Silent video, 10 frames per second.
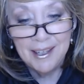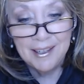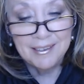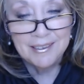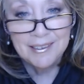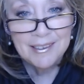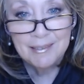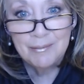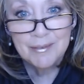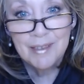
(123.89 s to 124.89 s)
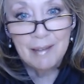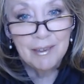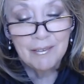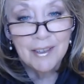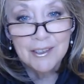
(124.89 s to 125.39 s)
And I'm
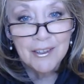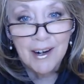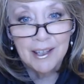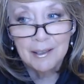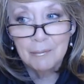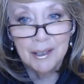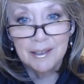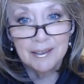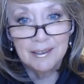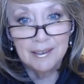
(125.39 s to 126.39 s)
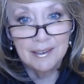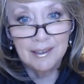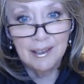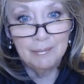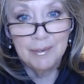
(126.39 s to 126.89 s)
having fun trying, but
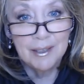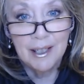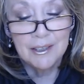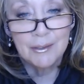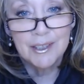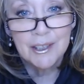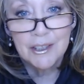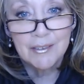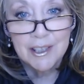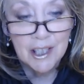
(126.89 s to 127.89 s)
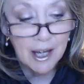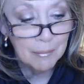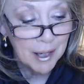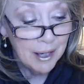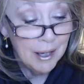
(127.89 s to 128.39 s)
I'm not doing such a great
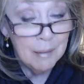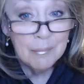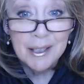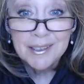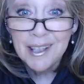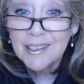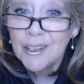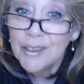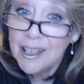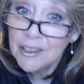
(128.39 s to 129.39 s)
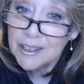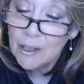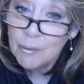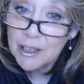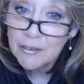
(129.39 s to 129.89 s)
job. But yeah, so thanks
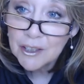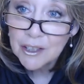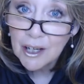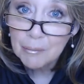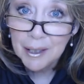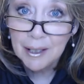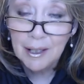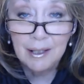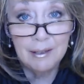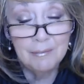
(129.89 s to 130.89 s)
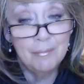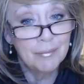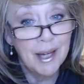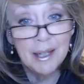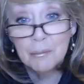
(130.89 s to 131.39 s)
so much for stopping, and
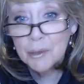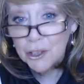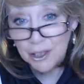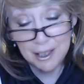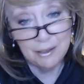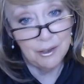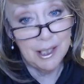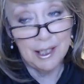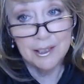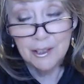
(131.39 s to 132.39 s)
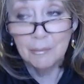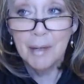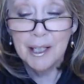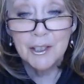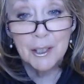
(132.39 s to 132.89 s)
I appreciate you guys so
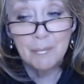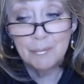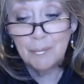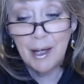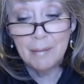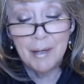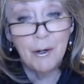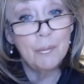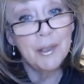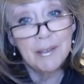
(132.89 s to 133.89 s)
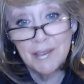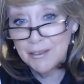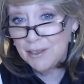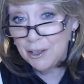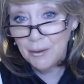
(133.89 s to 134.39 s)
much. Um, I hope you give
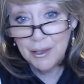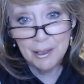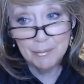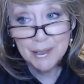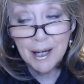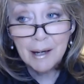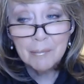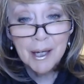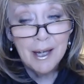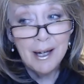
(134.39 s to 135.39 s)
this video a thumbs up.